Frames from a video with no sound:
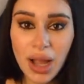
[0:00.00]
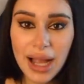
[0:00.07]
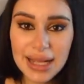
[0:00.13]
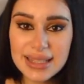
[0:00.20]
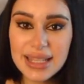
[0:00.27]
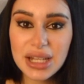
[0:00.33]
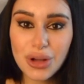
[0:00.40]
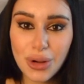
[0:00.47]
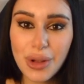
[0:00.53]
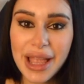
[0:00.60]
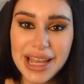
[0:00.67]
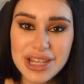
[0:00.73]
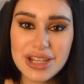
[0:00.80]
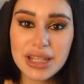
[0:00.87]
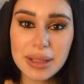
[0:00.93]
I did
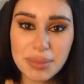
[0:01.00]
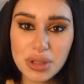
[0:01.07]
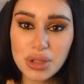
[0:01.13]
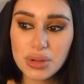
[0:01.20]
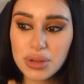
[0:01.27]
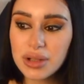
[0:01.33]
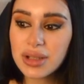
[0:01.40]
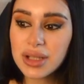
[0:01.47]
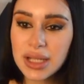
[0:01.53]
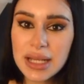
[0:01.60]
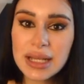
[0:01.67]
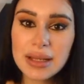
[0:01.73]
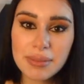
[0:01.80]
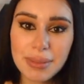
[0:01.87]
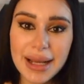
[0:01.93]
occasionally puke
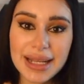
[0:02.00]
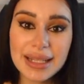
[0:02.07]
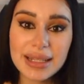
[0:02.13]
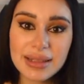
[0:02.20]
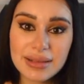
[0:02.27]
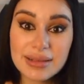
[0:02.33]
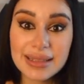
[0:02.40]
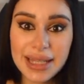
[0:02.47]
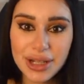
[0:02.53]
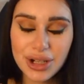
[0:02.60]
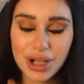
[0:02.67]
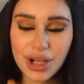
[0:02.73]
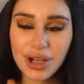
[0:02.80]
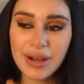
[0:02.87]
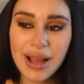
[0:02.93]
my
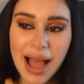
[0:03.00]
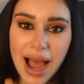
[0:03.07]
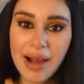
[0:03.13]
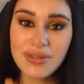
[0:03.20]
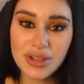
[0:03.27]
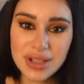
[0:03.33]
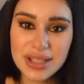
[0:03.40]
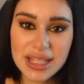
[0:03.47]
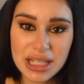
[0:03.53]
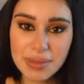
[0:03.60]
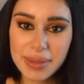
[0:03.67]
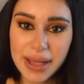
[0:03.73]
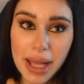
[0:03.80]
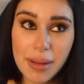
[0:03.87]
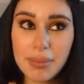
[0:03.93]
dinner after 6
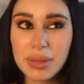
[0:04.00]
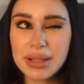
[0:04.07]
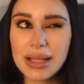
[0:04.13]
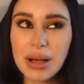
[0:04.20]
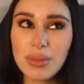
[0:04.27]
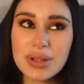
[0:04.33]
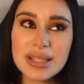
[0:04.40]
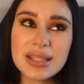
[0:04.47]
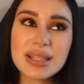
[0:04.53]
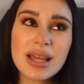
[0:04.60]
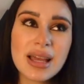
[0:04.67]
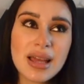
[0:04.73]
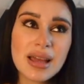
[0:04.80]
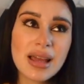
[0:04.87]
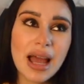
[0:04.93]
p.m., but that was,
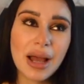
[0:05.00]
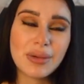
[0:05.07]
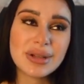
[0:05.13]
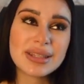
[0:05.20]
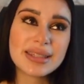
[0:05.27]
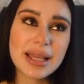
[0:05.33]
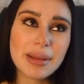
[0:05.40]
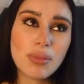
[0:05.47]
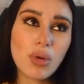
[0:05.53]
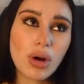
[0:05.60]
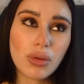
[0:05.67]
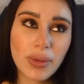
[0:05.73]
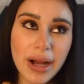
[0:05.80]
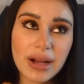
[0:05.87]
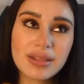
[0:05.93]
I would say, more
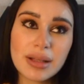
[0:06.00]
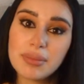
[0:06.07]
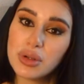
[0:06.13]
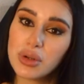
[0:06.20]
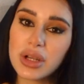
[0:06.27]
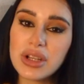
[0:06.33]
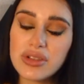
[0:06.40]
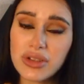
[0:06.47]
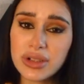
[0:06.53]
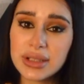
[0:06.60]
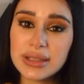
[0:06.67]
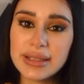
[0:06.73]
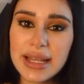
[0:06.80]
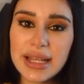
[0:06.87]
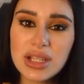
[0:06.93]
rare than puking during the
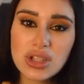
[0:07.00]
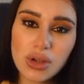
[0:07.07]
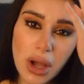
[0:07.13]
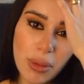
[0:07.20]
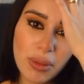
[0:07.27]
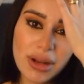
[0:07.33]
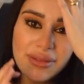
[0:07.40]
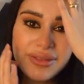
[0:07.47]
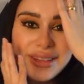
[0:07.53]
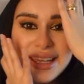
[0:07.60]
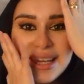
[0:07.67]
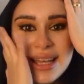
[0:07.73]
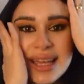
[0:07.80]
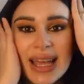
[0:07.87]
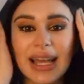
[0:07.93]
day. So I wouldn't
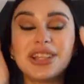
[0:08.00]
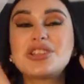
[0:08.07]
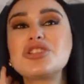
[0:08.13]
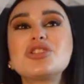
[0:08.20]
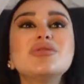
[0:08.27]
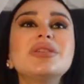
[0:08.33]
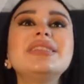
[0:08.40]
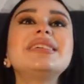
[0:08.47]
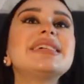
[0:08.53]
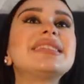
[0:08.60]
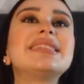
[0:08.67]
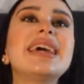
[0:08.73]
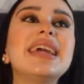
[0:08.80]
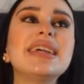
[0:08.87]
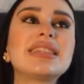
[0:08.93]
really, it's true when they
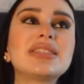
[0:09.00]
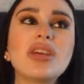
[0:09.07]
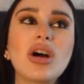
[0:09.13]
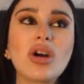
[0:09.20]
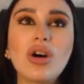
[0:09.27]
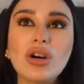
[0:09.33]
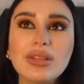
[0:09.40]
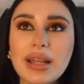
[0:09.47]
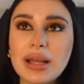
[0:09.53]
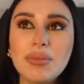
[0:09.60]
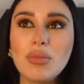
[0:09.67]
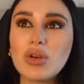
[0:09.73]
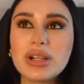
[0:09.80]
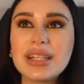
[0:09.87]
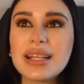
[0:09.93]
say it's not called like
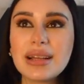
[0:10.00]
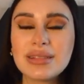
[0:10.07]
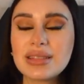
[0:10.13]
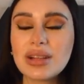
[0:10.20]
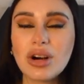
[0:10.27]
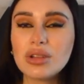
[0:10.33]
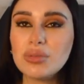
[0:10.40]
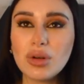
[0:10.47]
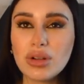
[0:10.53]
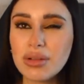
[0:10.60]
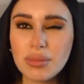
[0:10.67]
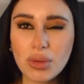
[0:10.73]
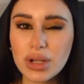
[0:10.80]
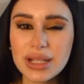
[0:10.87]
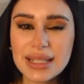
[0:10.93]
morning, it's called
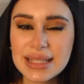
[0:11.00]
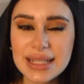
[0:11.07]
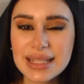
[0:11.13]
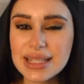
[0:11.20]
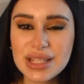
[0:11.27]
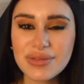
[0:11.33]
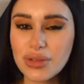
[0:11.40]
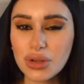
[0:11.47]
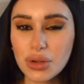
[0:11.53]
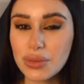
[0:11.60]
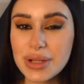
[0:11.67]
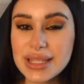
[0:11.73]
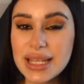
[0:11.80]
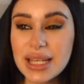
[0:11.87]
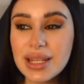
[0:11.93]
morning sickness for no
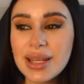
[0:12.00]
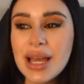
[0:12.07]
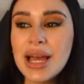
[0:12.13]
reason,